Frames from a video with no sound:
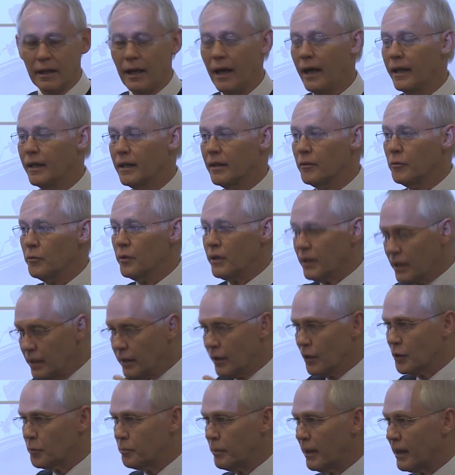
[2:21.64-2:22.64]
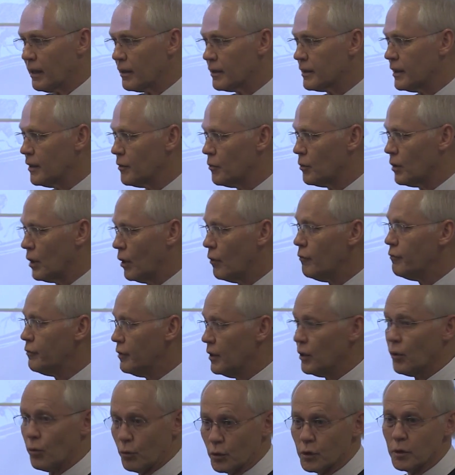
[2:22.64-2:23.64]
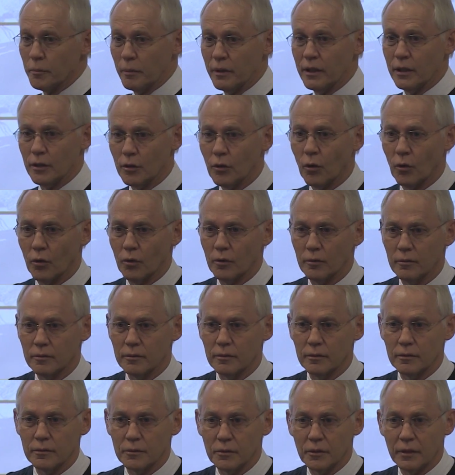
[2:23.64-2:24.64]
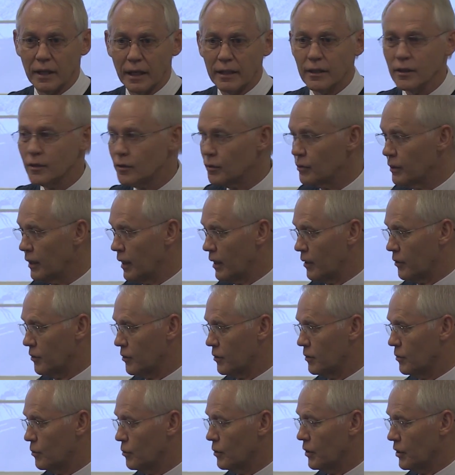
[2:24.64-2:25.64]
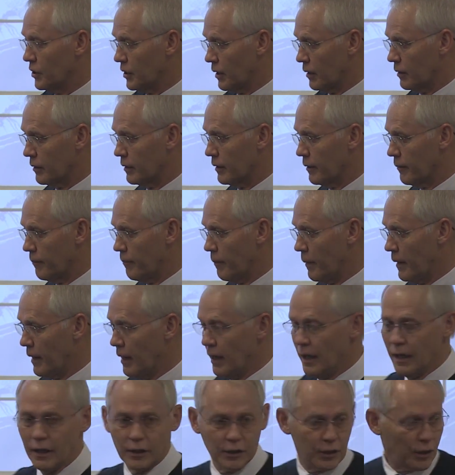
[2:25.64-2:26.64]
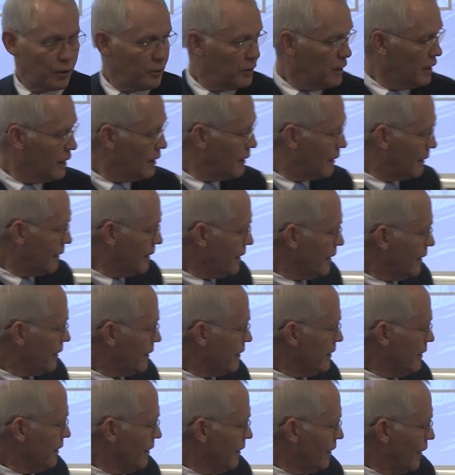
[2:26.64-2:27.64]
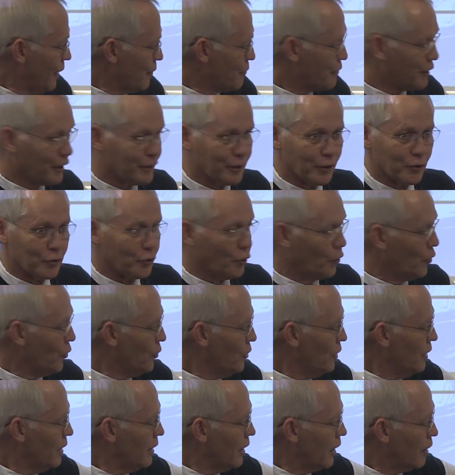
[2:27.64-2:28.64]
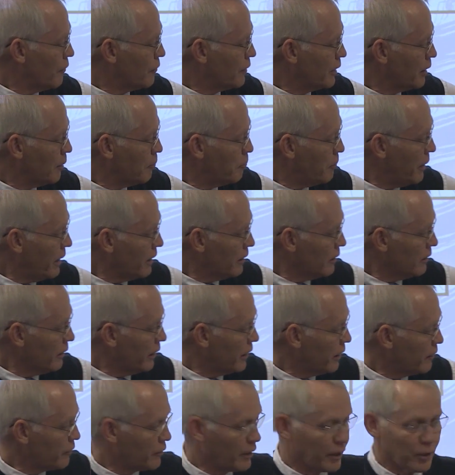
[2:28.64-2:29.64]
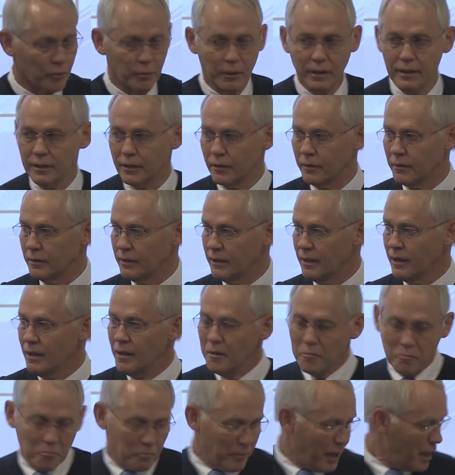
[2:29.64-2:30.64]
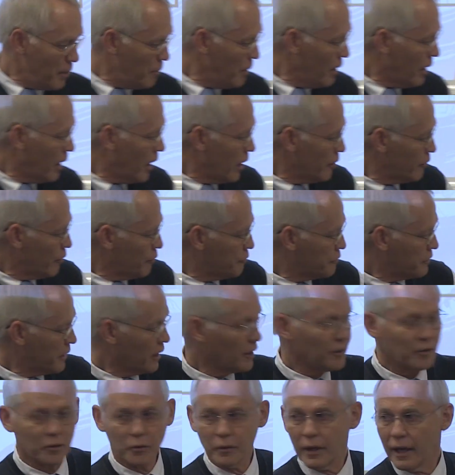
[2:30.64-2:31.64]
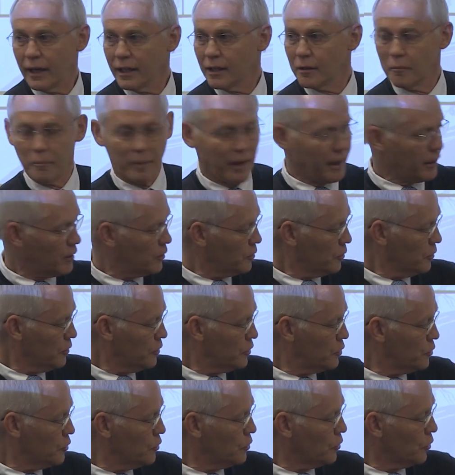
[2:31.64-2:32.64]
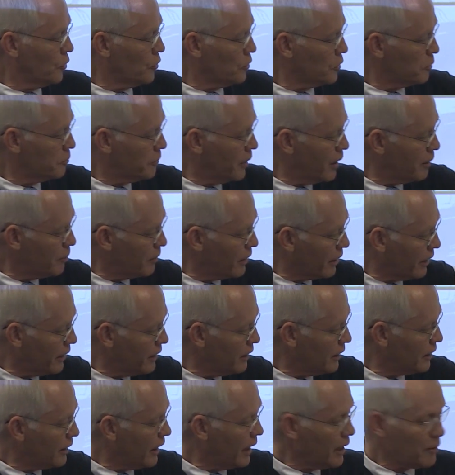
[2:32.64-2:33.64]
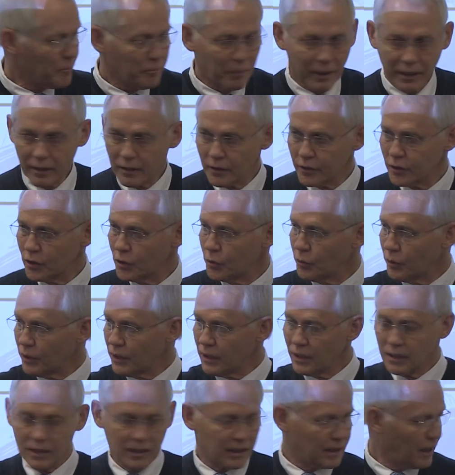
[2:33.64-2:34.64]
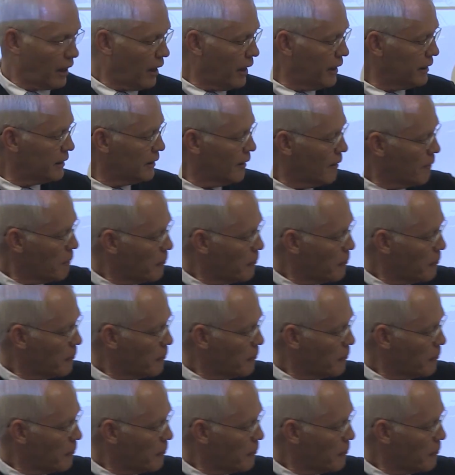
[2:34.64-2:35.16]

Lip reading: and within those panels there will hopefully also be a door to get into the house or the shelter. So clearly, I've got a door, I've got a panel, and I've got a window. Maybe I have a front door and a back door, two doors. Maybe I need eight panels, two on each side,